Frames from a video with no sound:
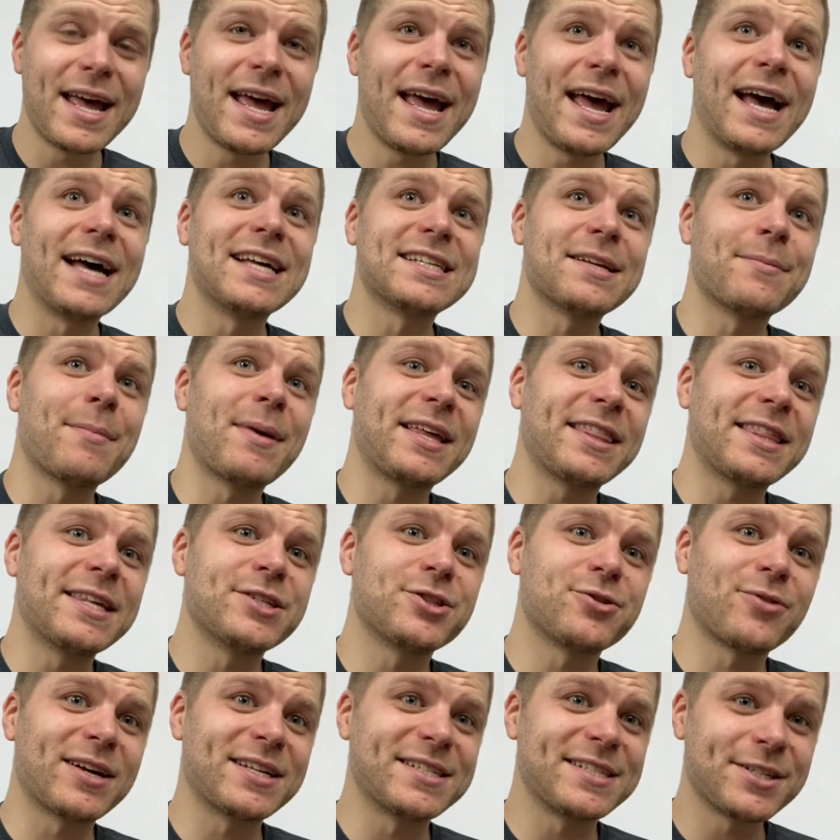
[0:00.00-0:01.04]
as I make these
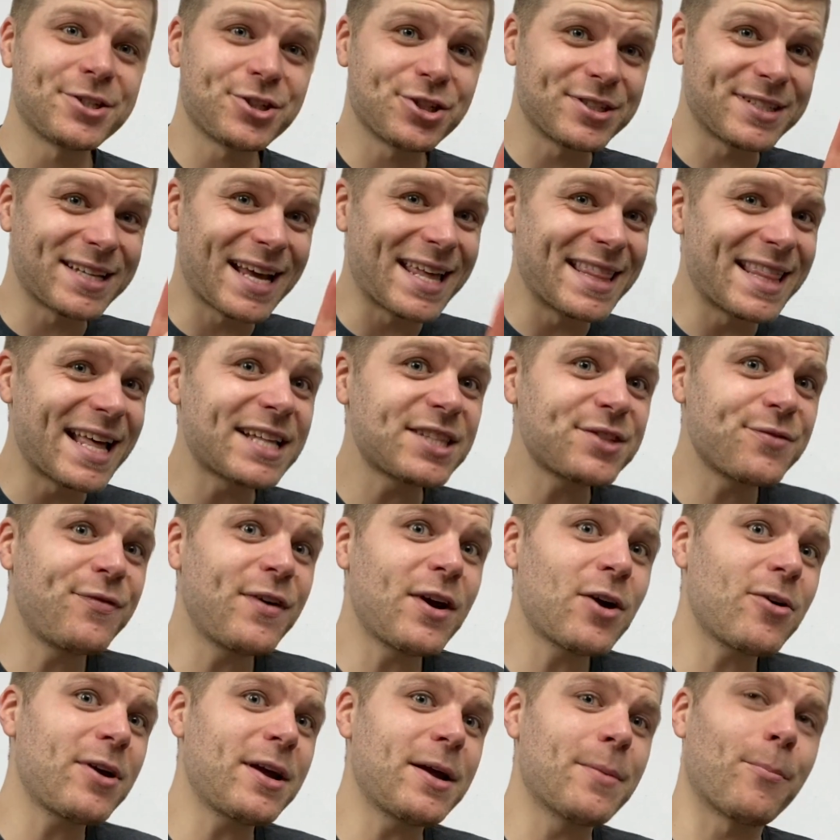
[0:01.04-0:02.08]
transitions. And that's
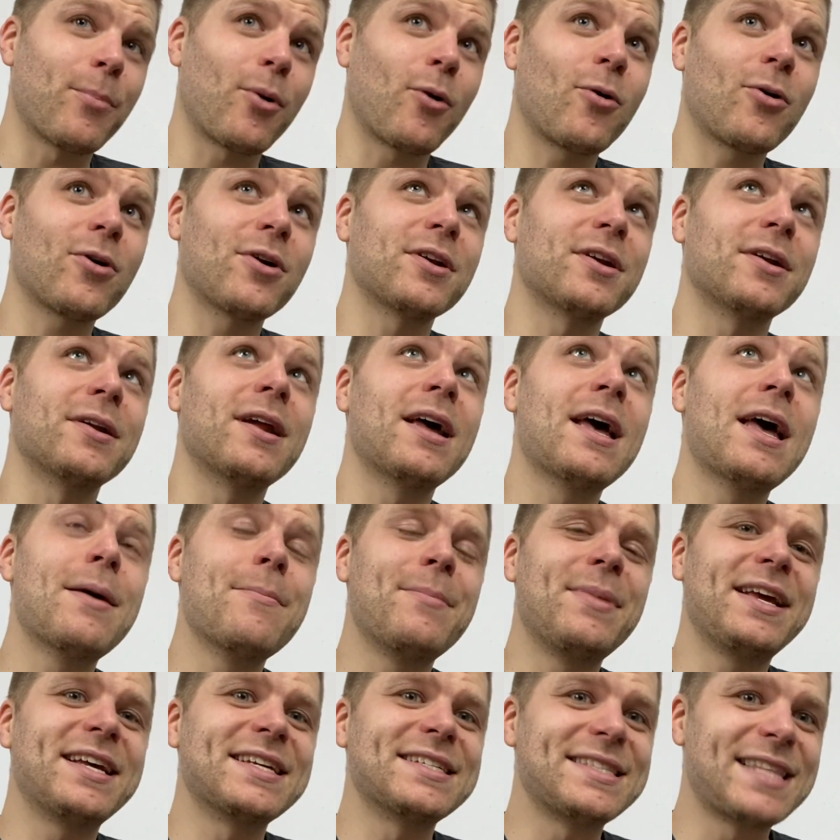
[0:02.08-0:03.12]
very important
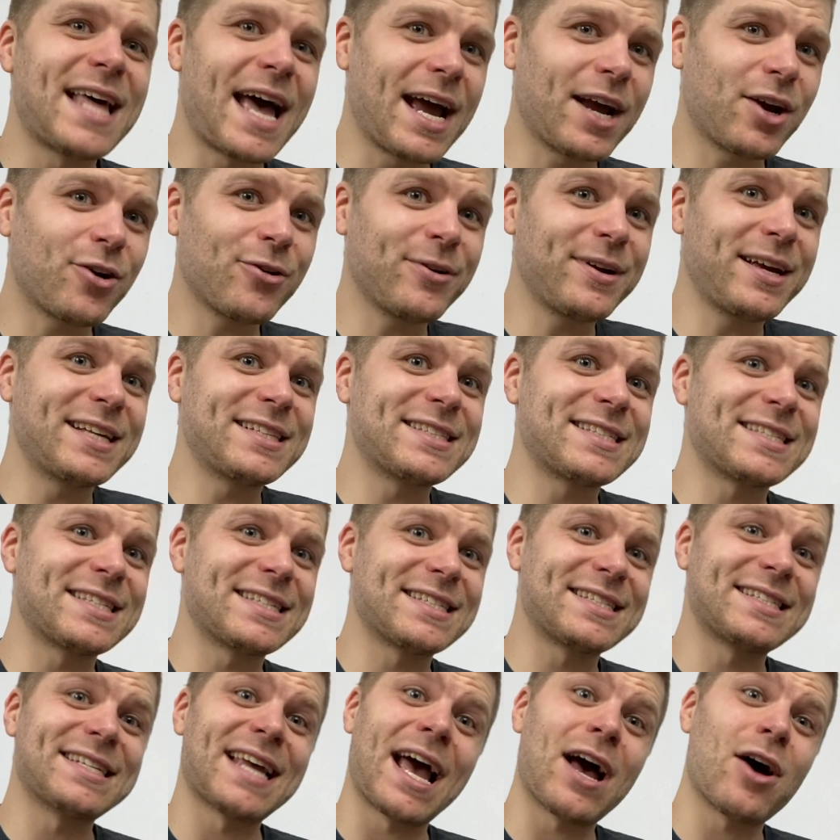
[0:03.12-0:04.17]
because that creates the
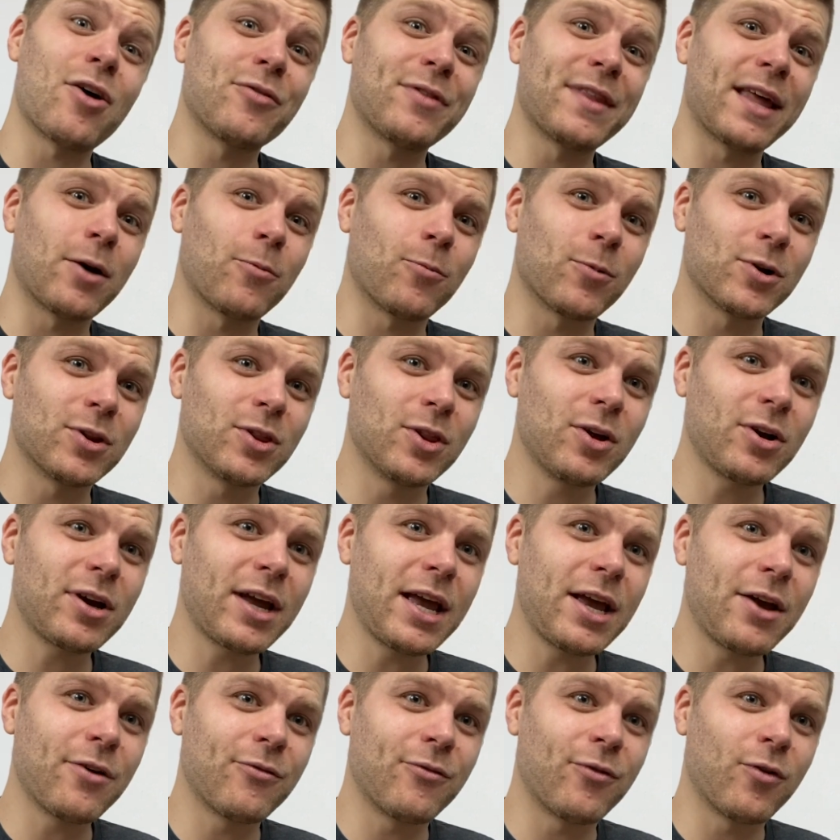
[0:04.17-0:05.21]
sound that we're
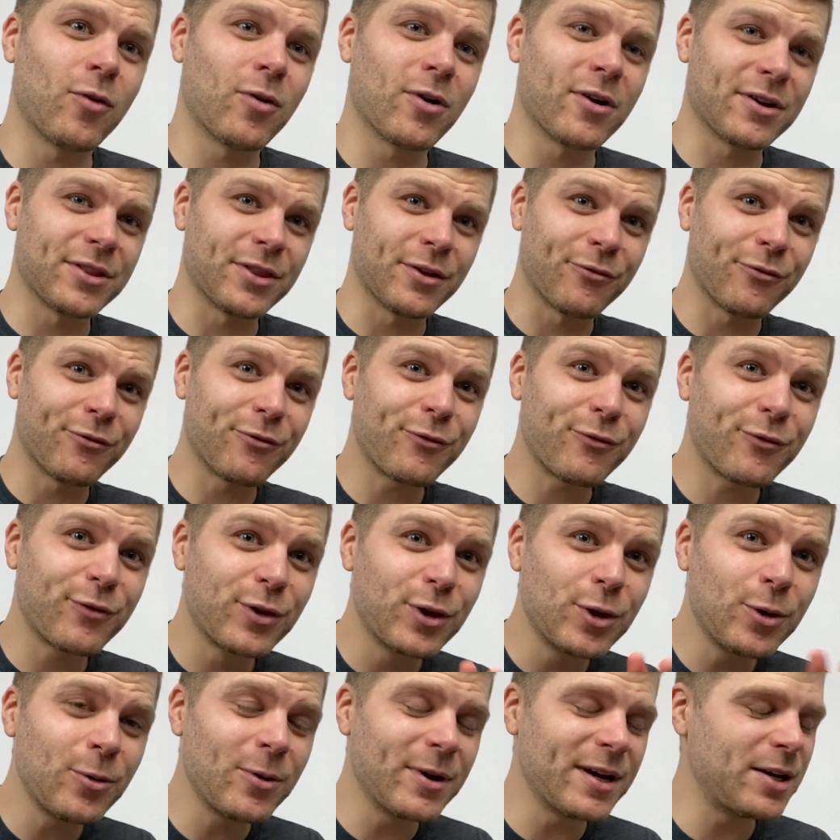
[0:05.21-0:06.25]
looking for in the
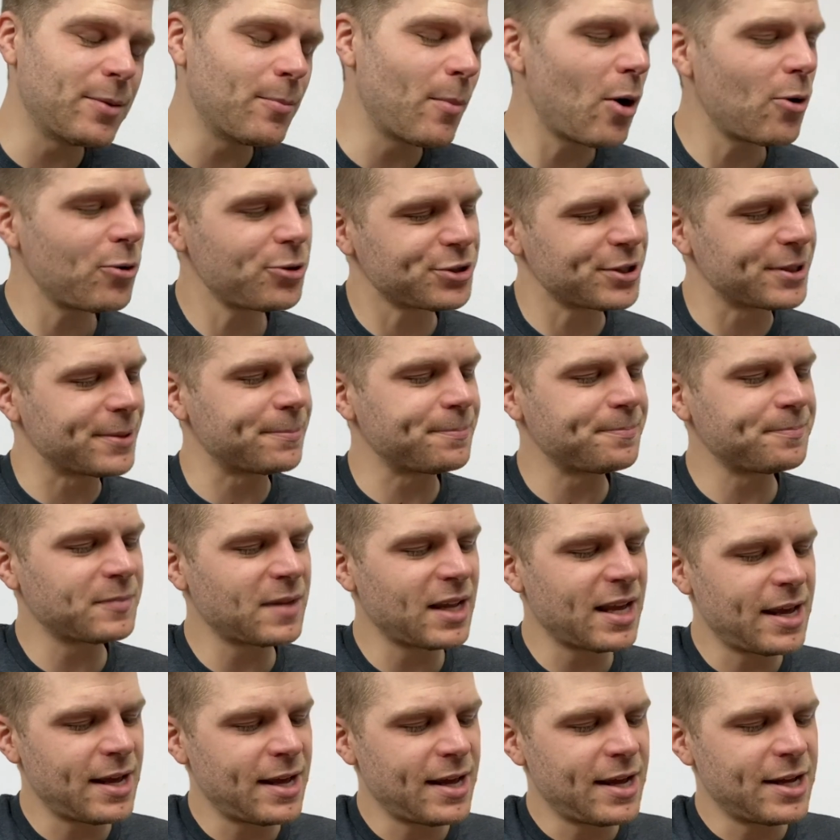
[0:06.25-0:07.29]
fluid motion.
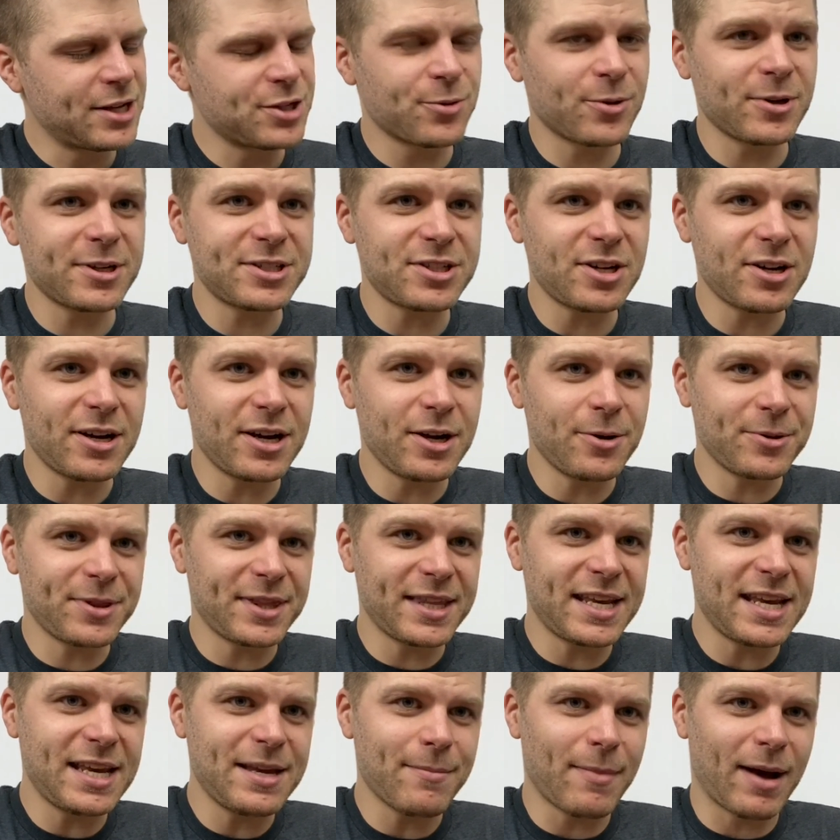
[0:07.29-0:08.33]
So we're going to start here with
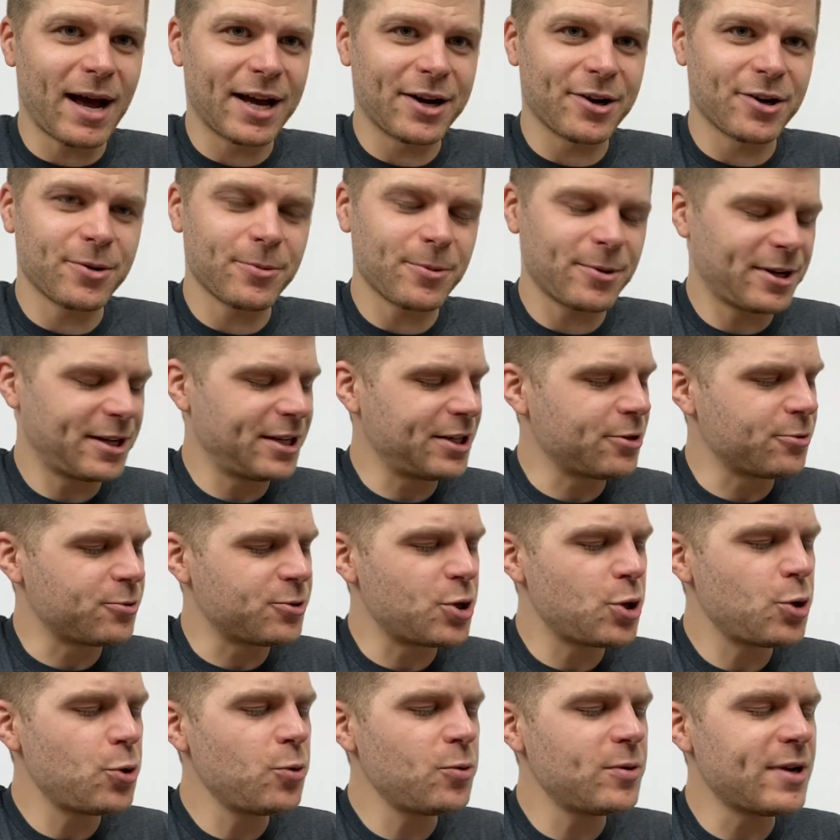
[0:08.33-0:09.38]
the E minor. We're going to do
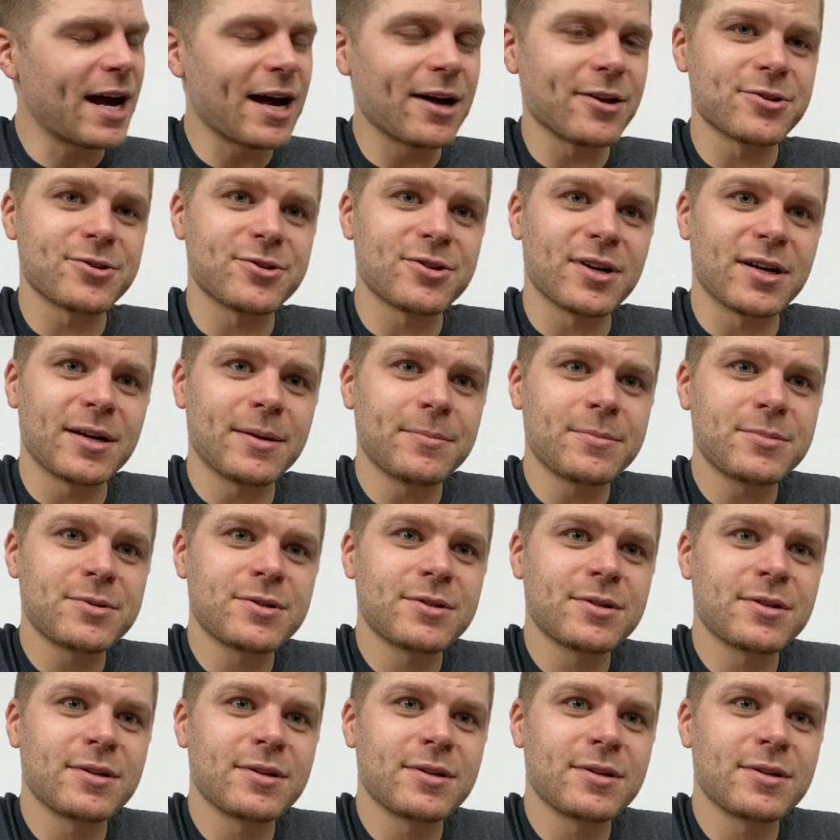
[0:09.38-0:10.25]
2 down strums.